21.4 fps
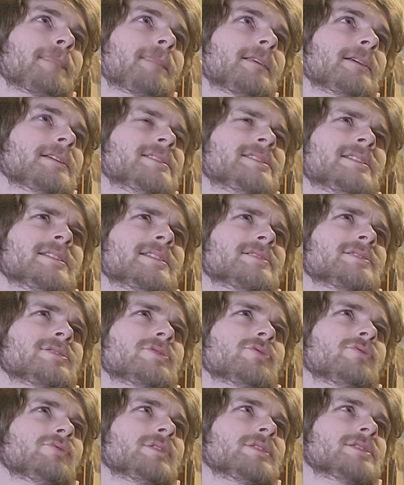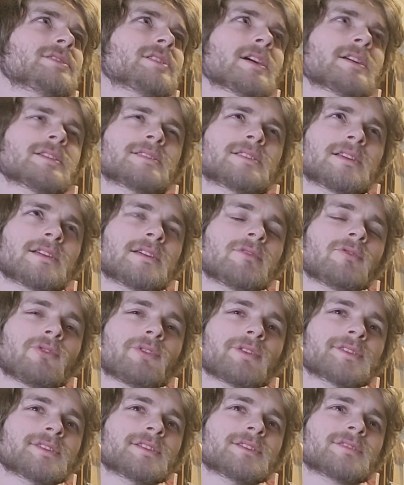isn't it so disgusting,
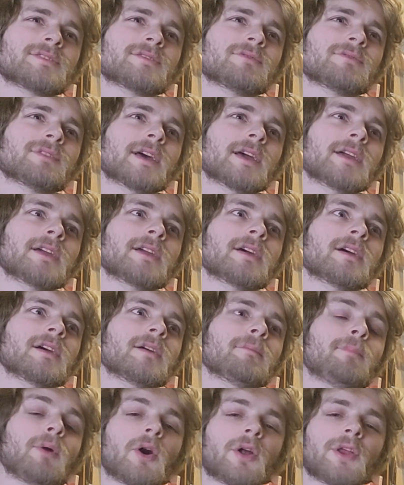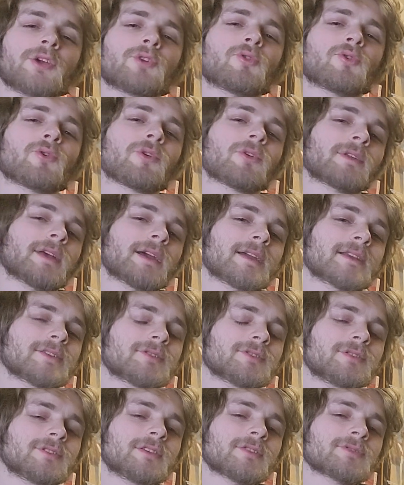or isn't it so like body horror?
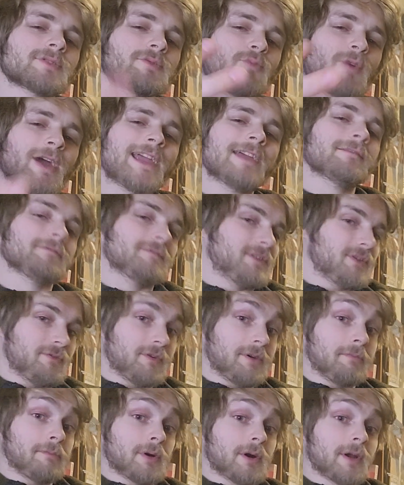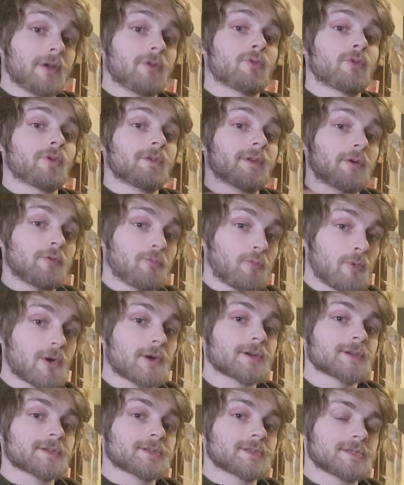Like there's a way of doing body horror that
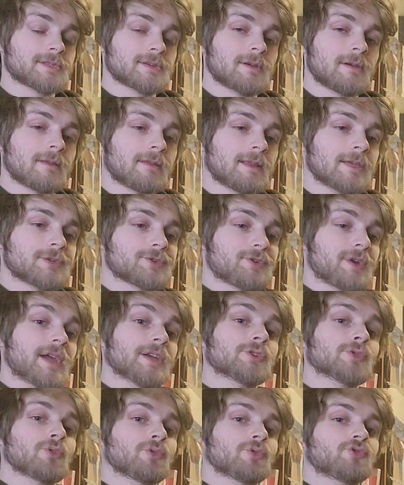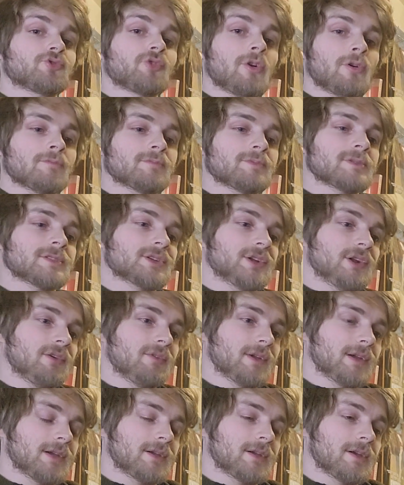works. These are age old tropes,
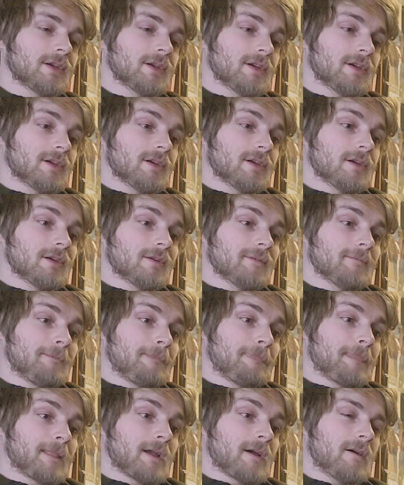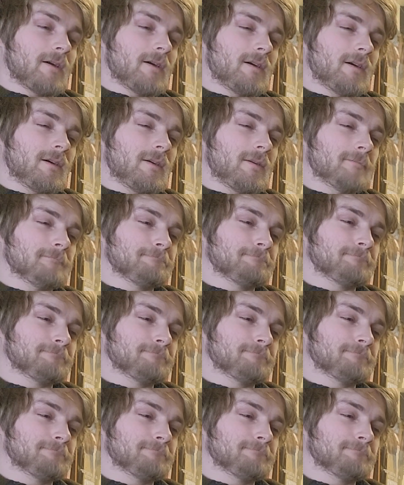like uh,